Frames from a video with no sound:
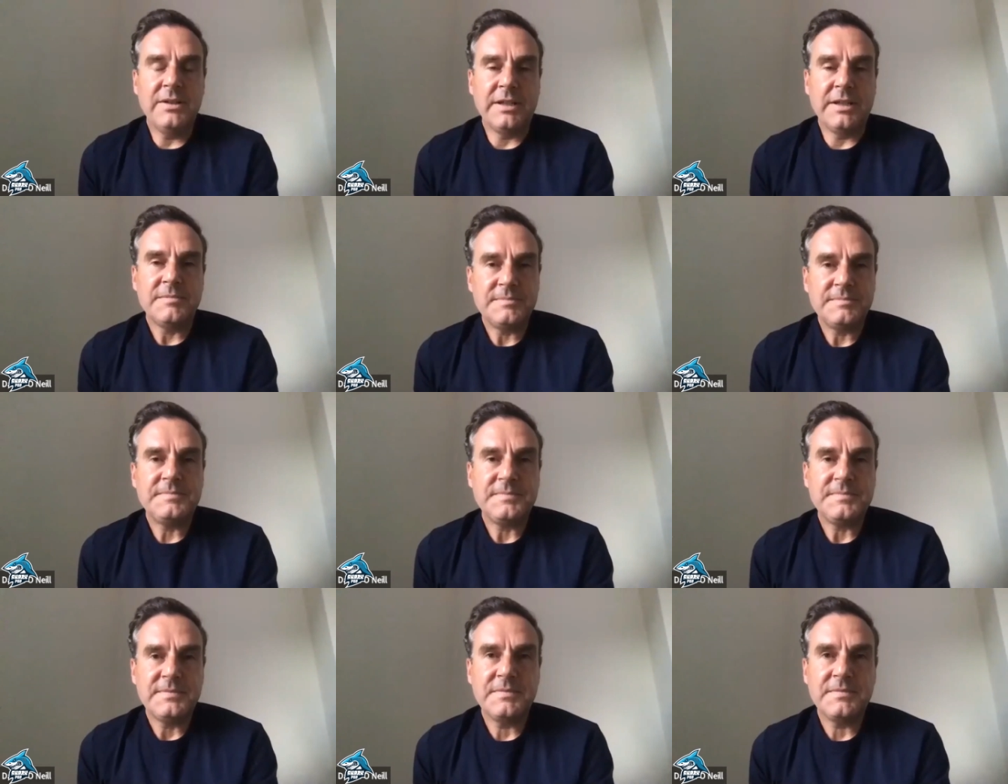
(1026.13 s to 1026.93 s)
what's
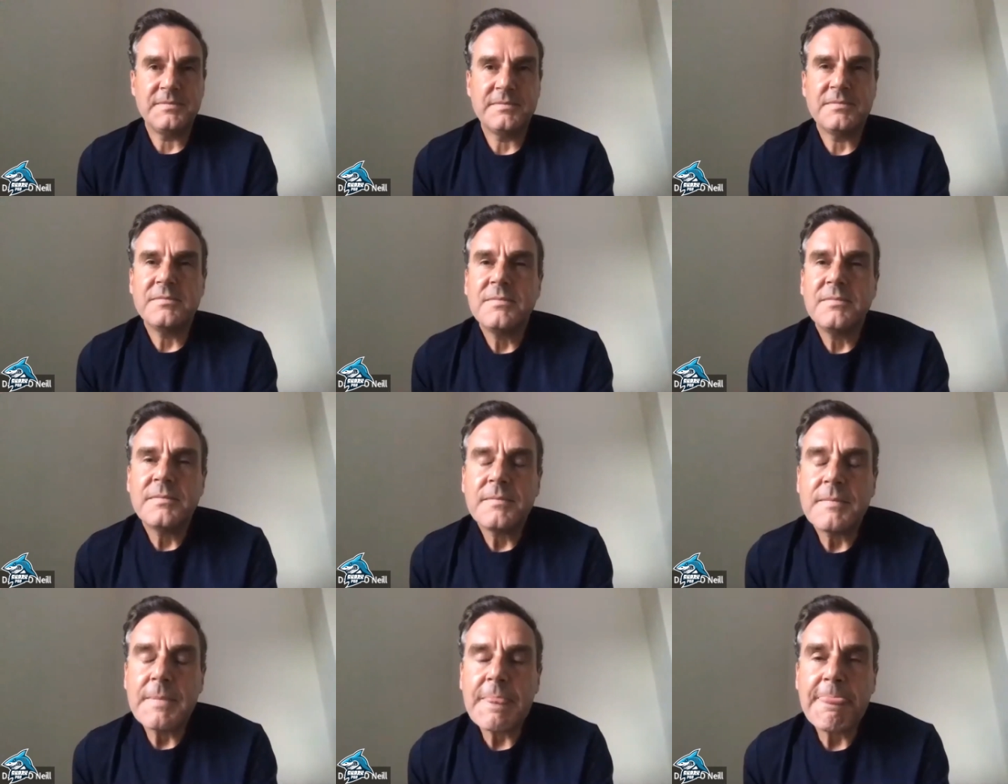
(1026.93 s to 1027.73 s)
what's kind of in it for
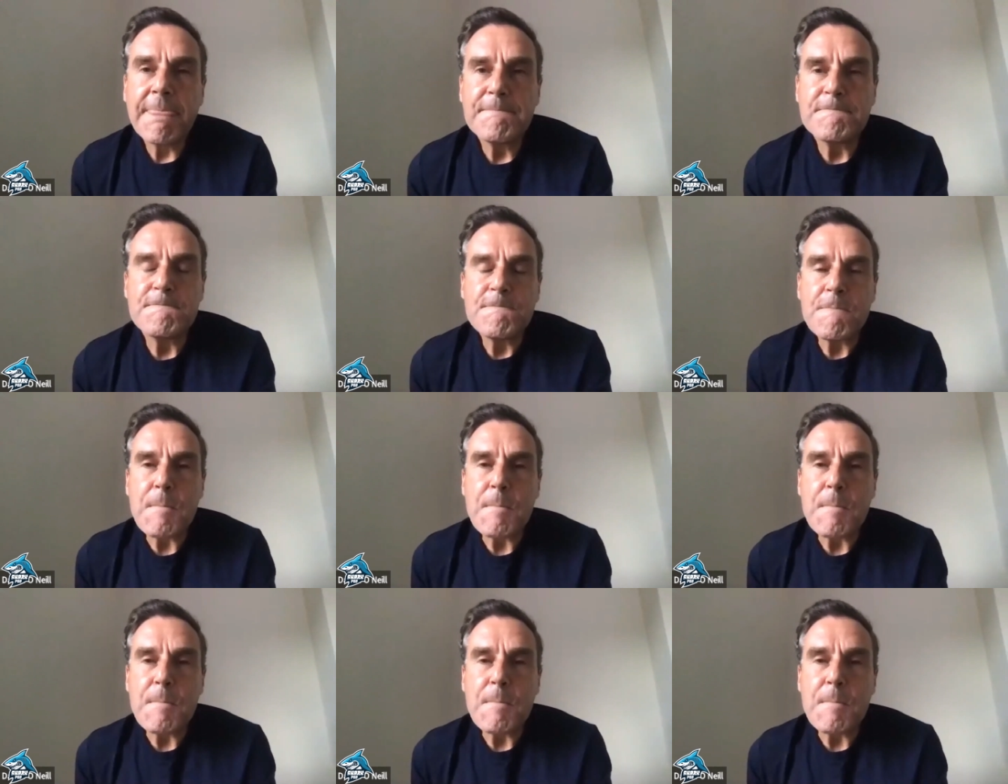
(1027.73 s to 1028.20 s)
the, for the the